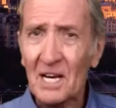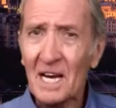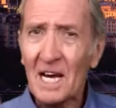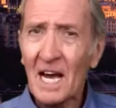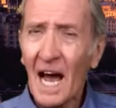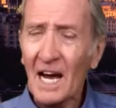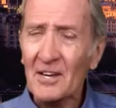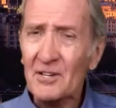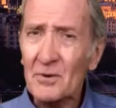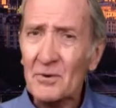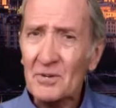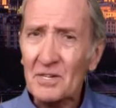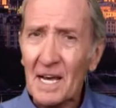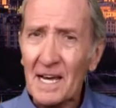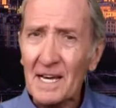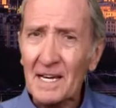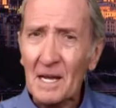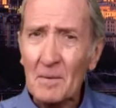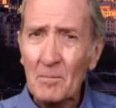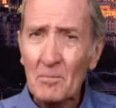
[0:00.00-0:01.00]
as you
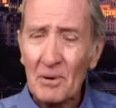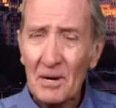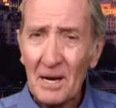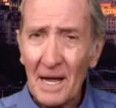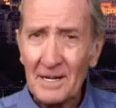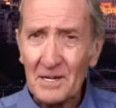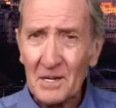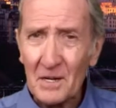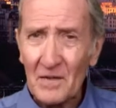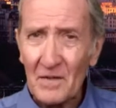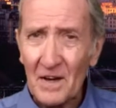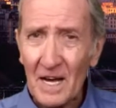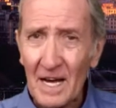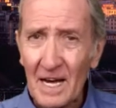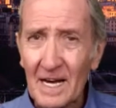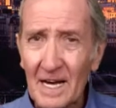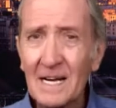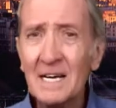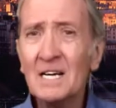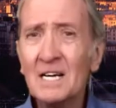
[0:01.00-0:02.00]
take in plenty of
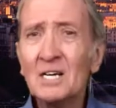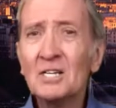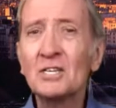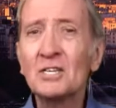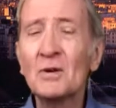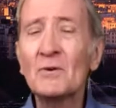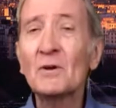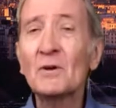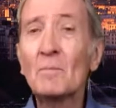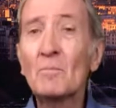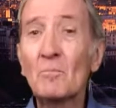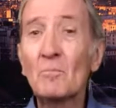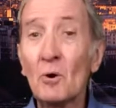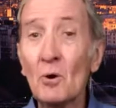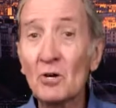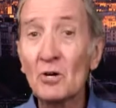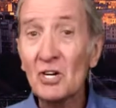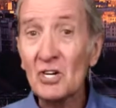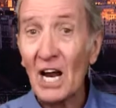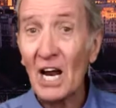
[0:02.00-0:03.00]
air so you can
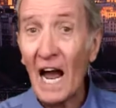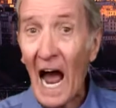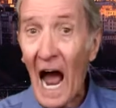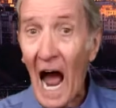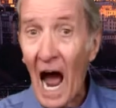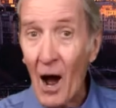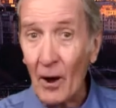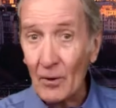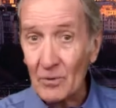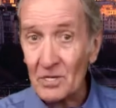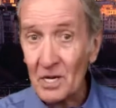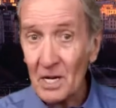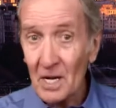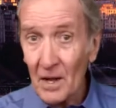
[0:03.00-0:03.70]
push out